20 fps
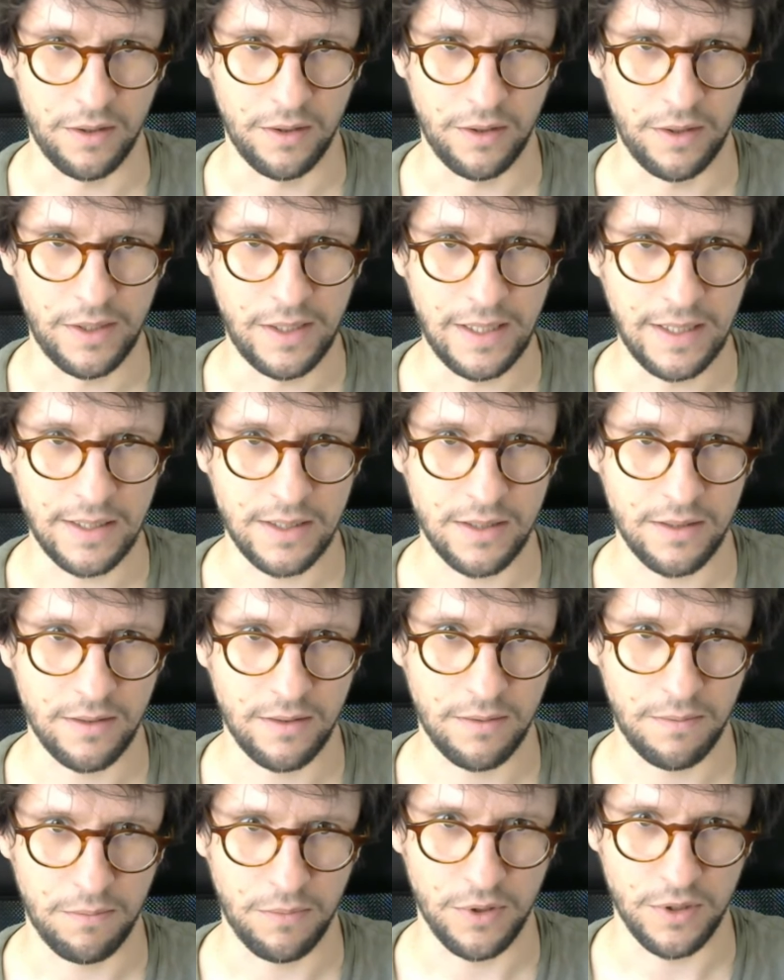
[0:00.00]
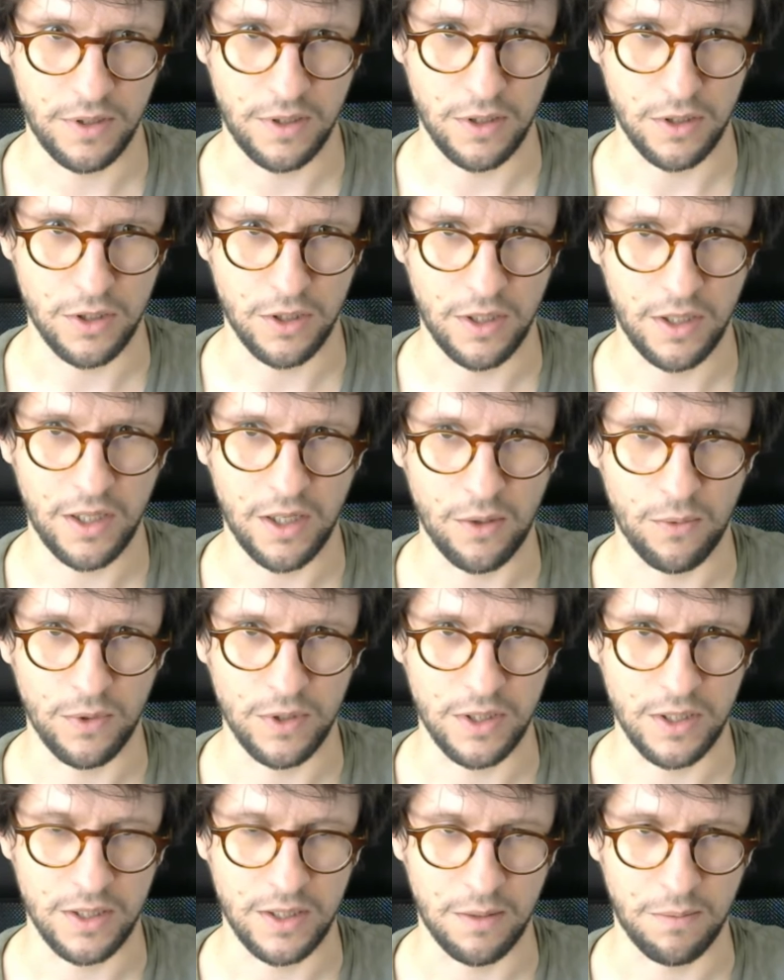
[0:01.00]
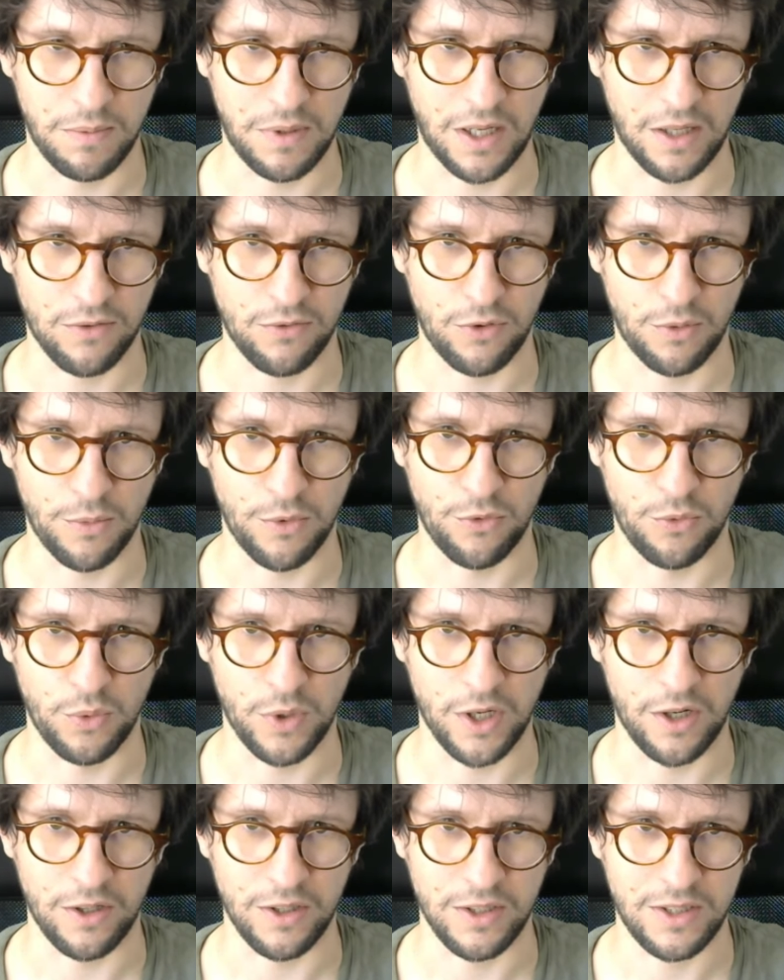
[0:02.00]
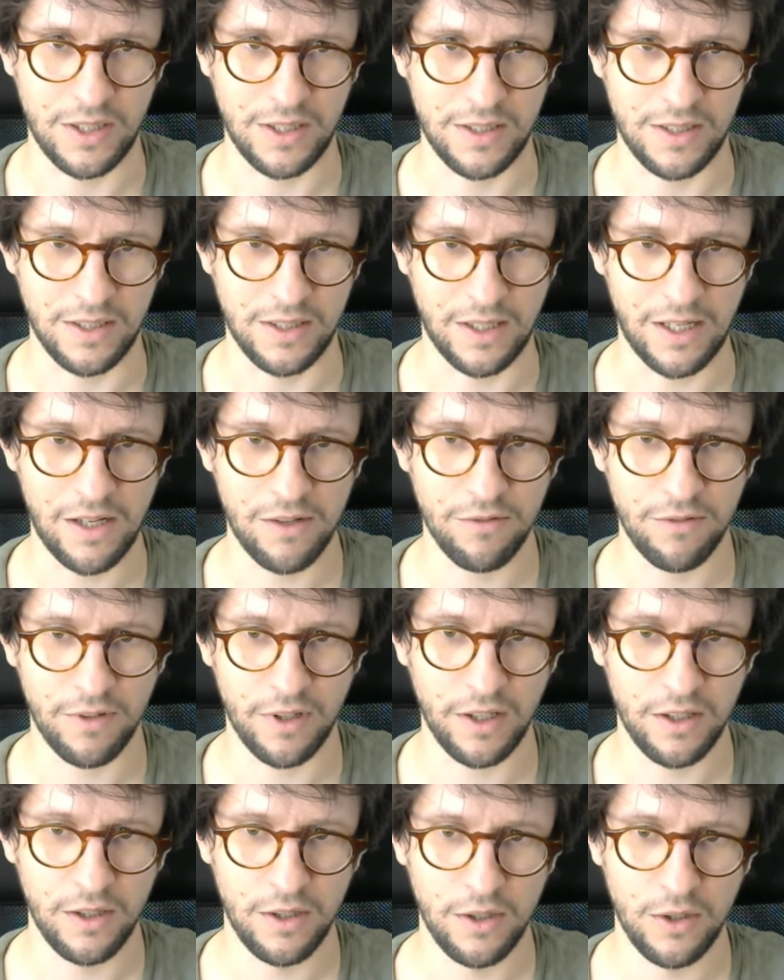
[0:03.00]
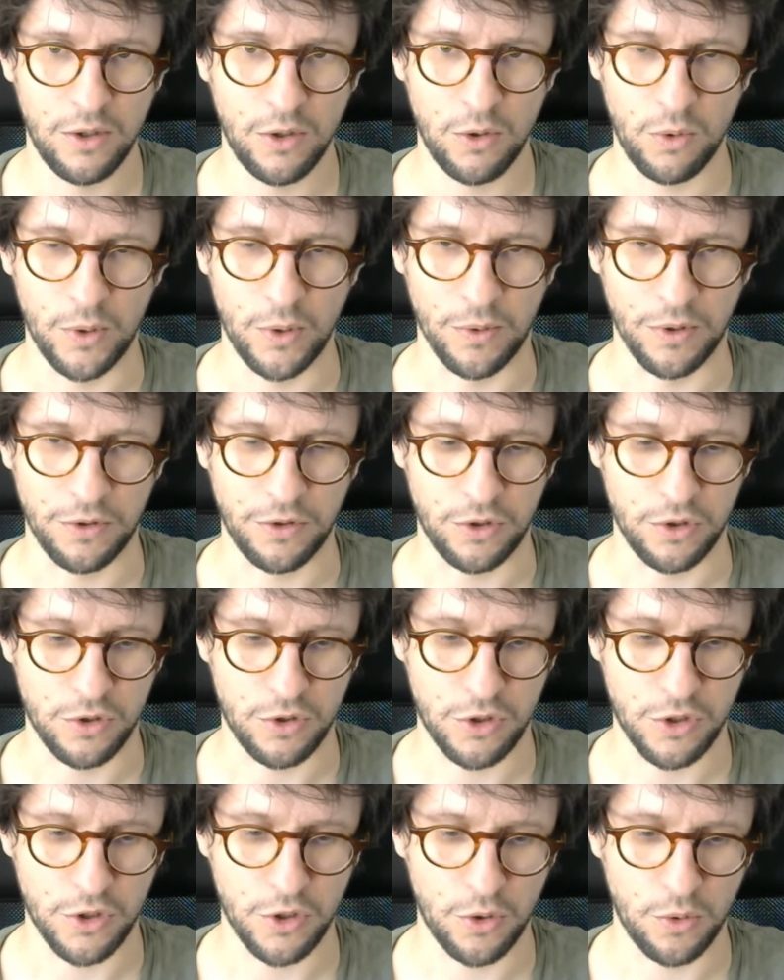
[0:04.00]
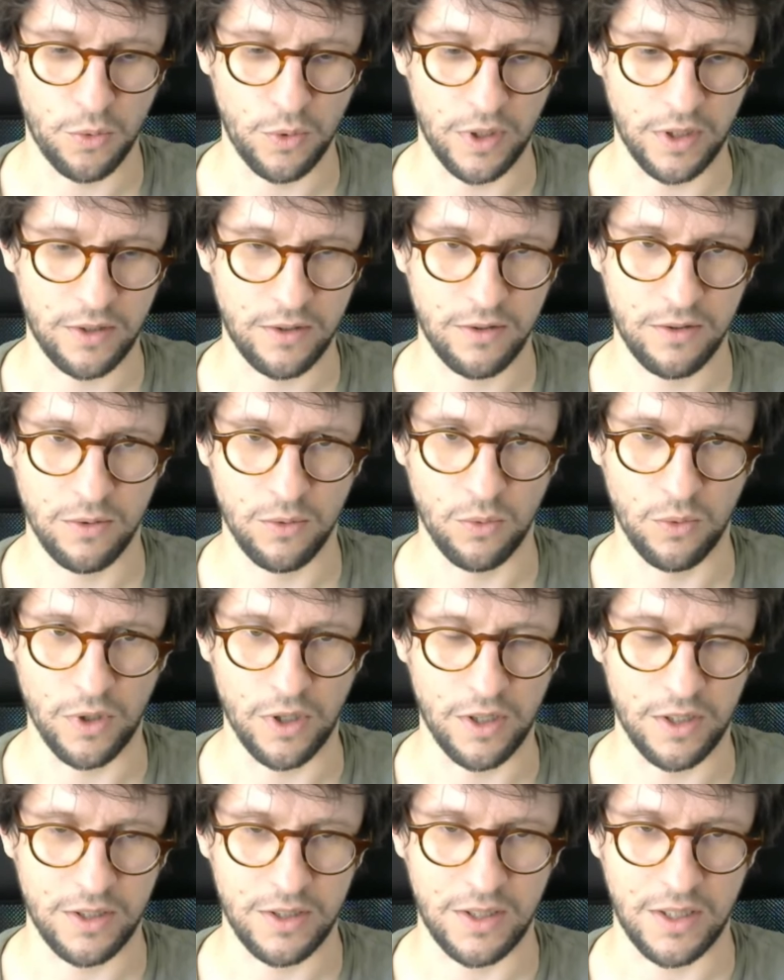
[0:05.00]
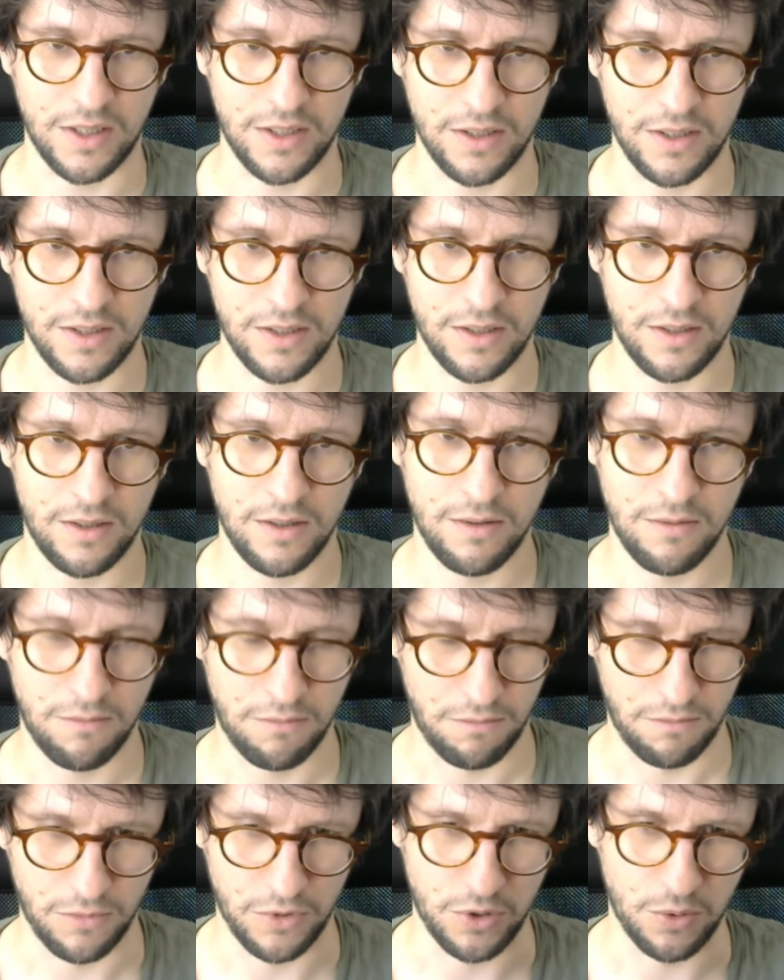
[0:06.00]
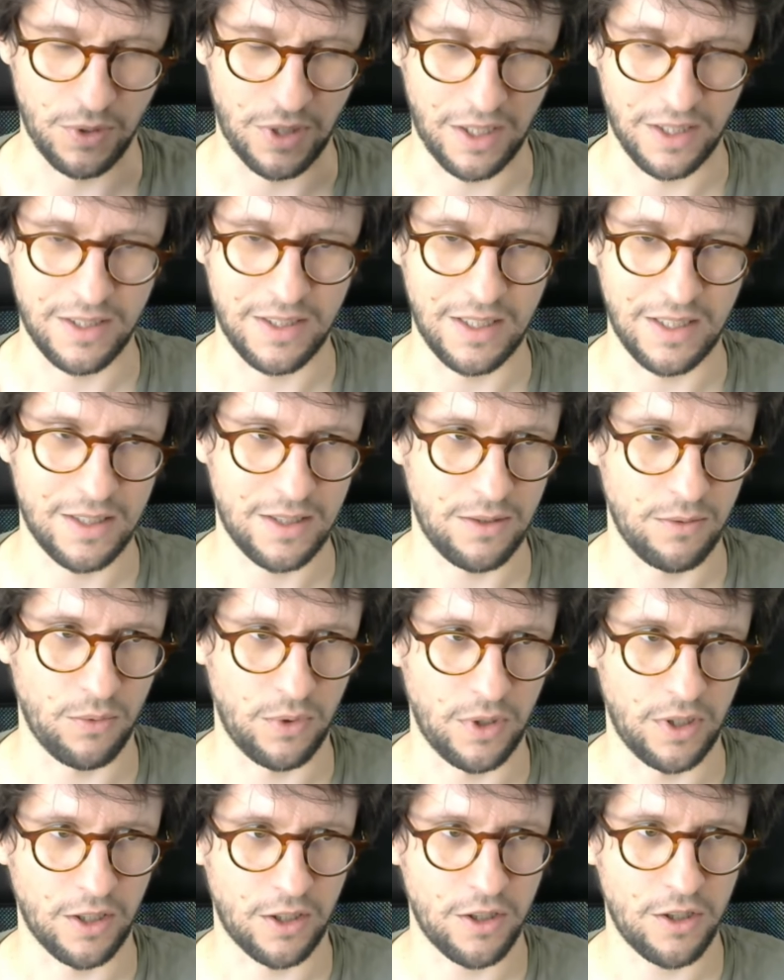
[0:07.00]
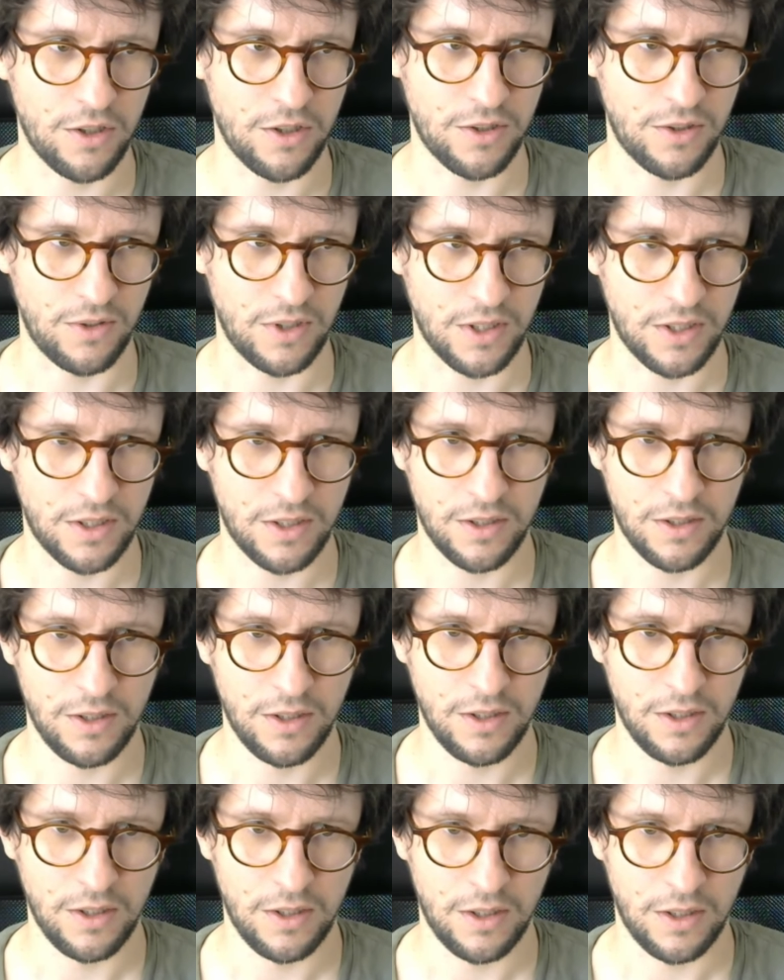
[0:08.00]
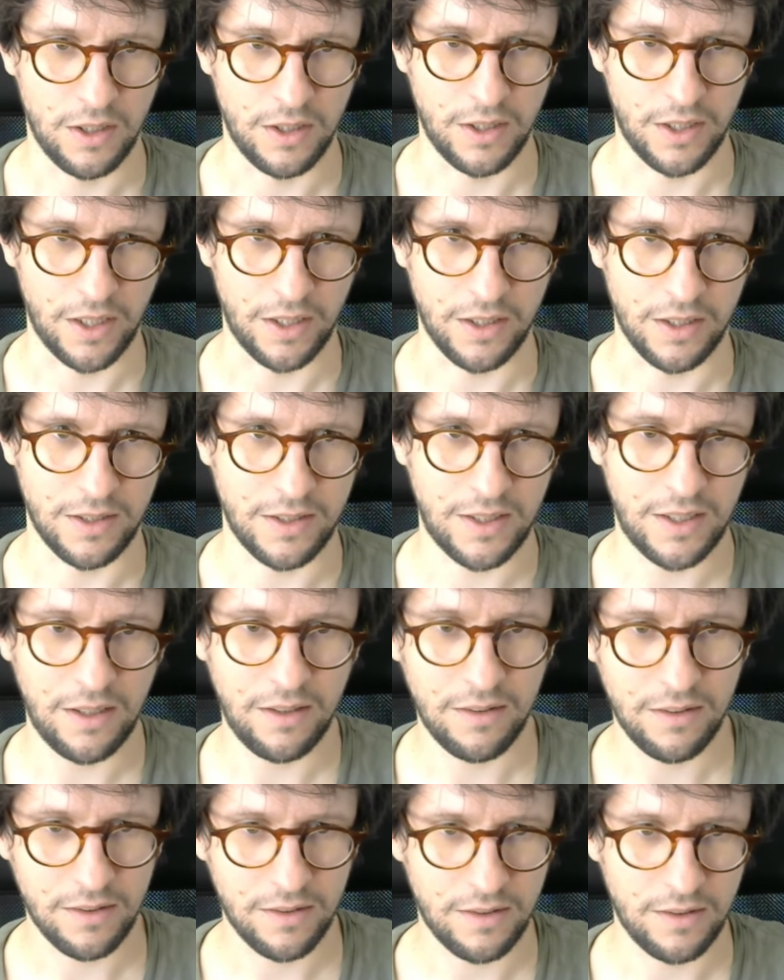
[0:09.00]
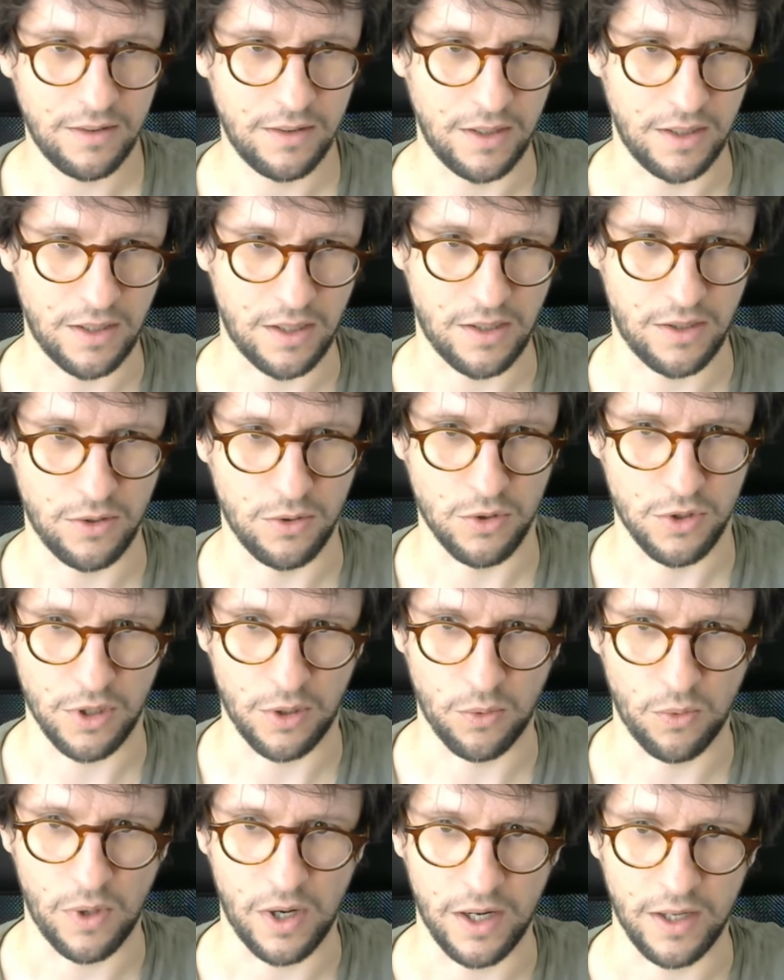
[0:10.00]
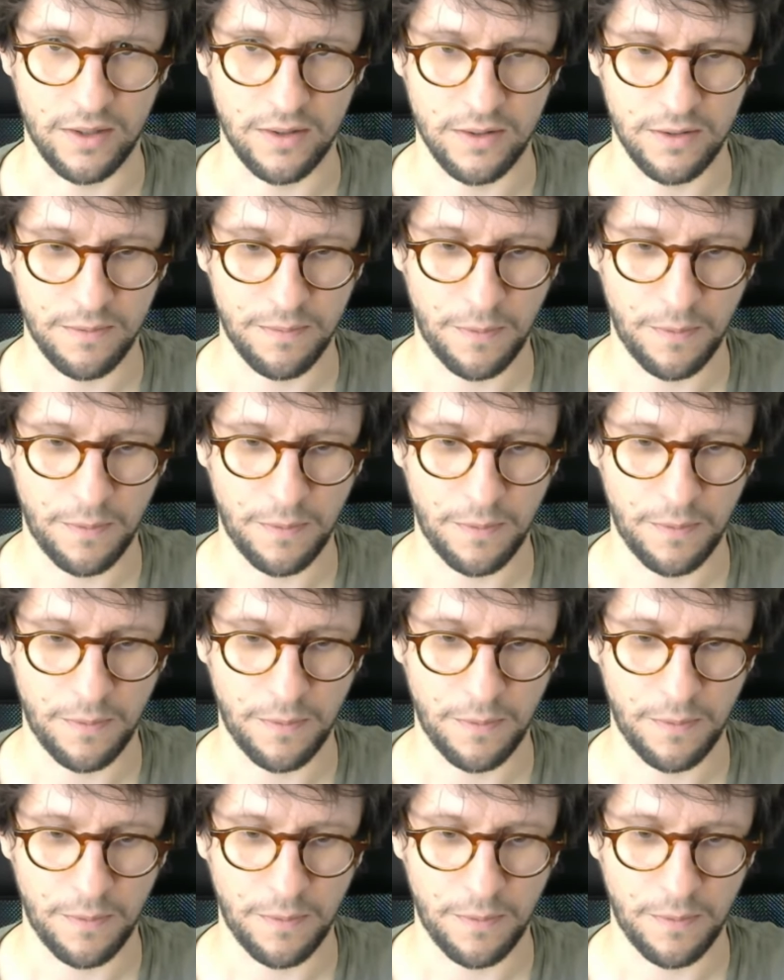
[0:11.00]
this position here, which is the platform of where it sits in the level, we want to just show it where it sits, so that it sits where the cursor is. And then the tint is as usual white.